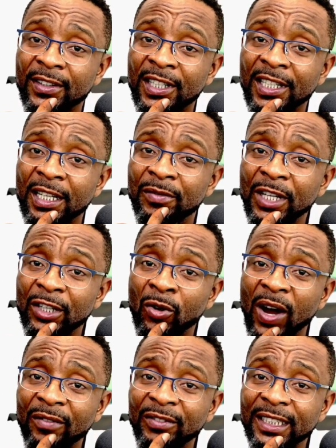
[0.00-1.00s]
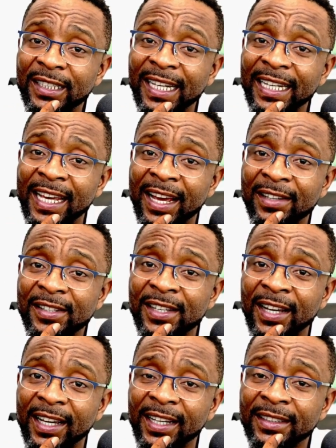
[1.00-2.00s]
if they don't have the clear
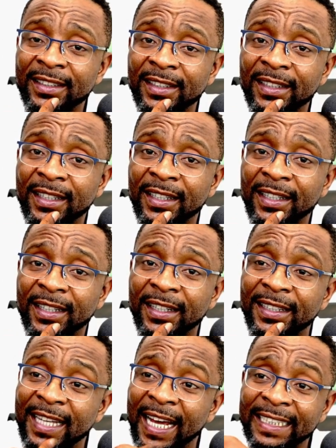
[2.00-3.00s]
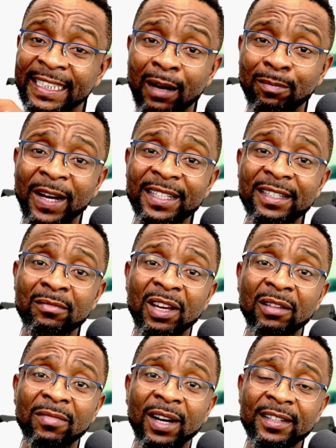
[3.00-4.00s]
sign that their party
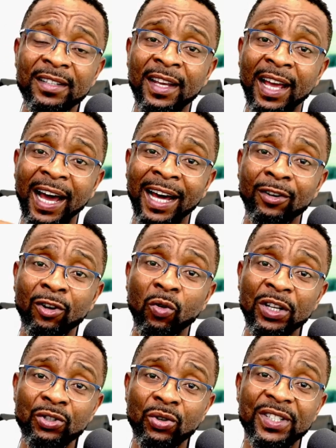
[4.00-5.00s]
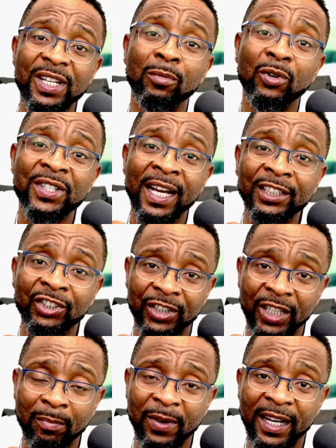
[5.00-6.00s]
members are not going to sabotage
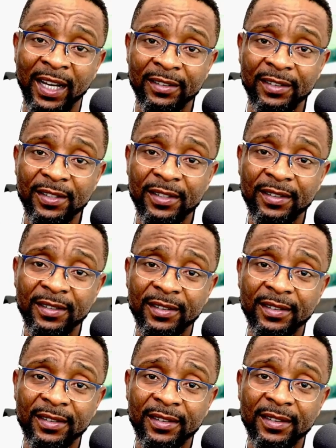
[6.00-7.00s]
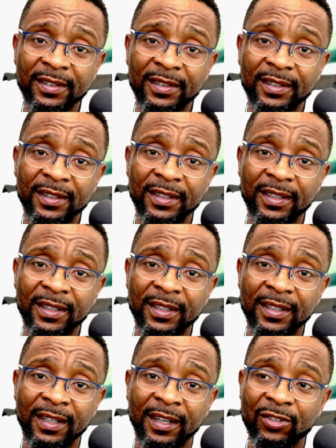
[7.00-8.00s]
their plans.
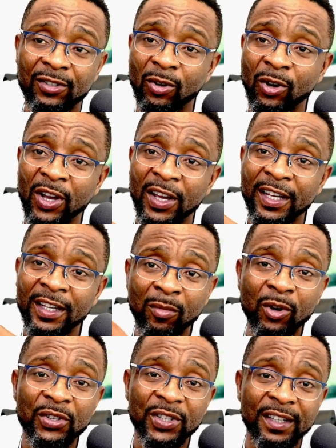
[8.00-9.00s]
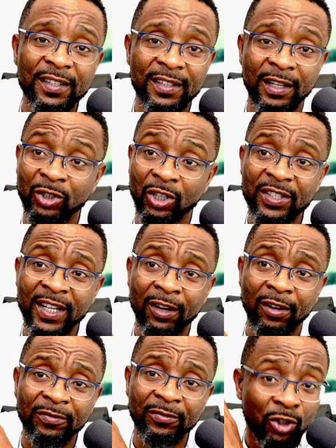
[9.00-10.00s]
So in most cases, they will just kind
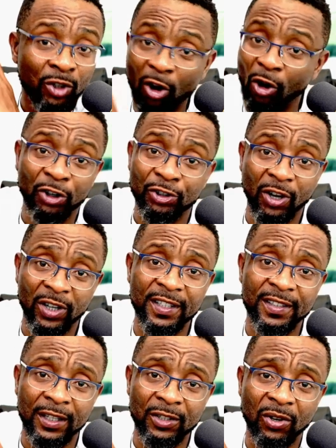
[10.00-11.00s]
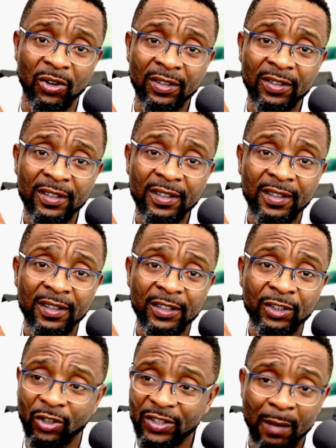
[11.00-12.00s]
of not conduct it at all.
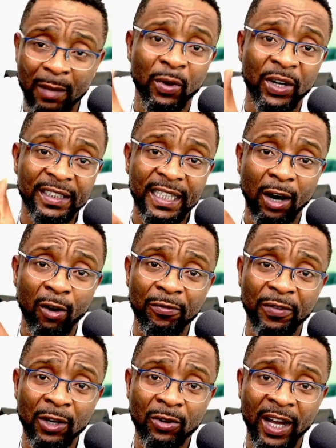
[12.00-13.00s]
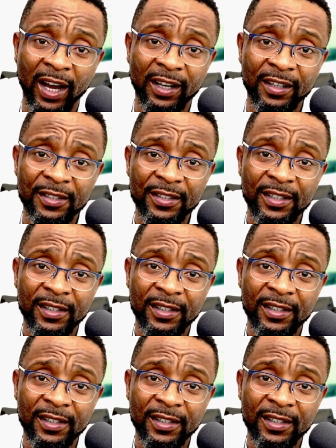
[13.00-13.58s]
Just appoint their own fellow guys